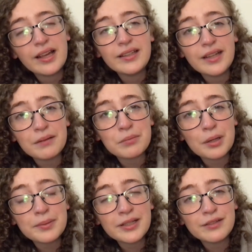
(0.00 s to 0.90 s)
Yeah, I'm
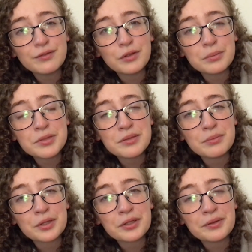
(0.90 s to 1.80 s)
probably gonna form some
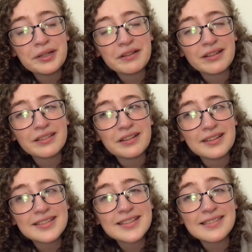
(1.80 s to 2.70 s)
more coherent
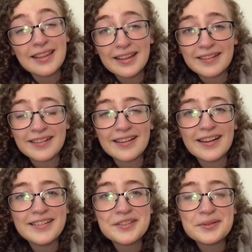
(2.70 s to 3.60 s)
thoughts later
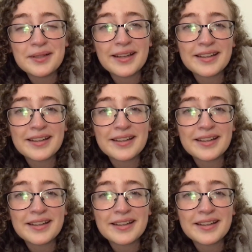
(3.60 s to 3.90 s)
and do, like,